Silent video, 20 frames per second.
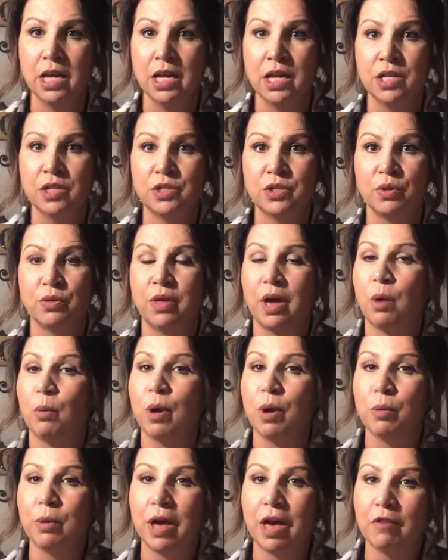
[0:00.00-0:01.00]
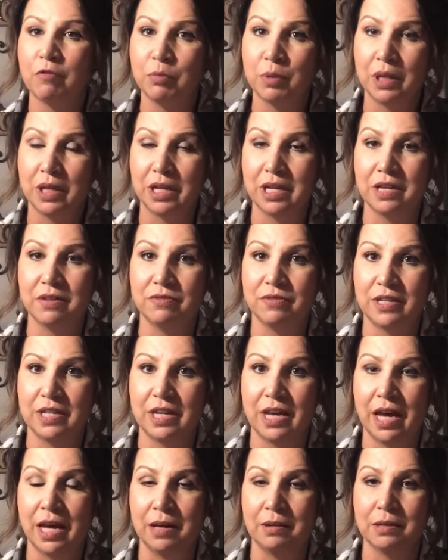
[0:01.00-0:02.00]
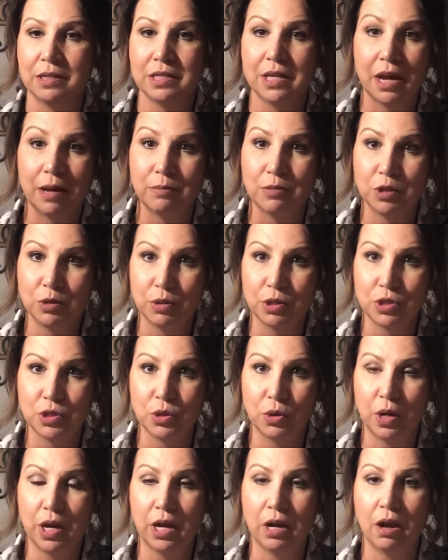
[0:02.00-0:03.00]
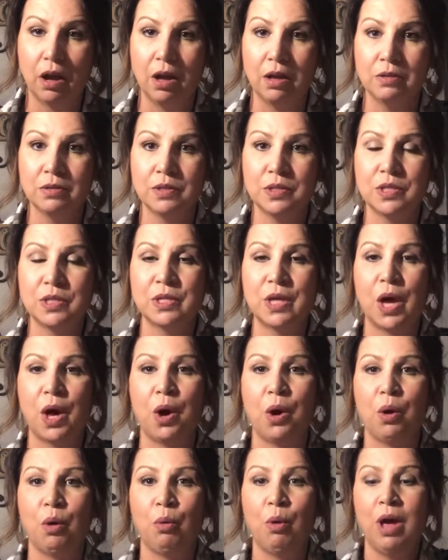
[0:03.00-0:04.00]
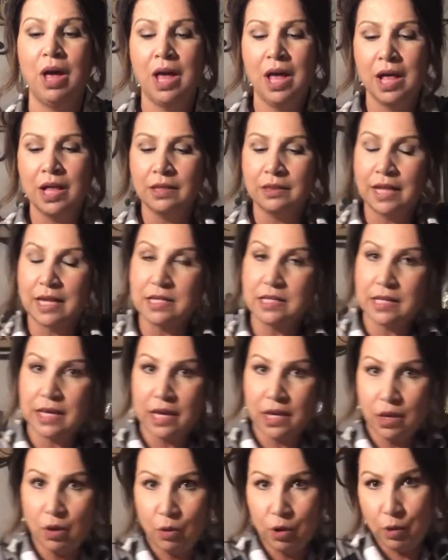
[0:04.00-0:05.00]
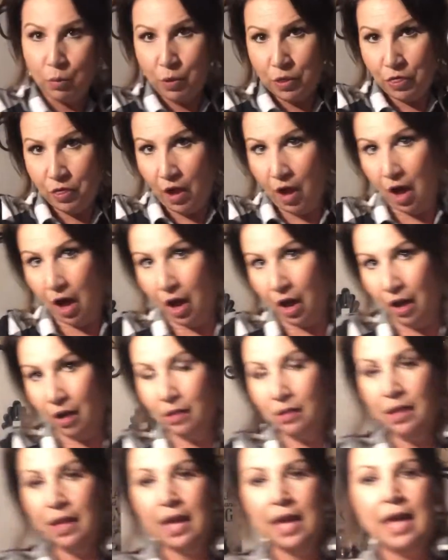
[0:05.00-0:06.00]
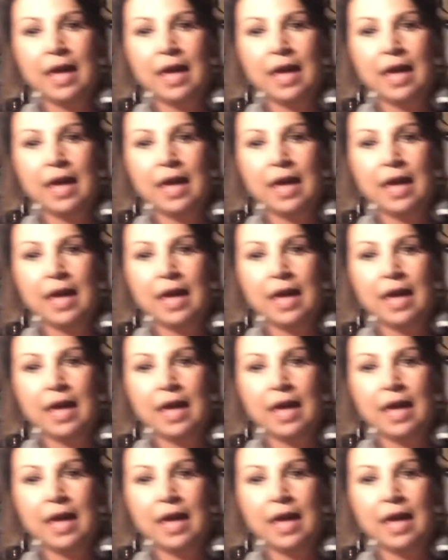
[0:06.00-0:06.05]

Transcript: So that way we have plenty of uh, time to enjoy it all. So let's get going with the haul.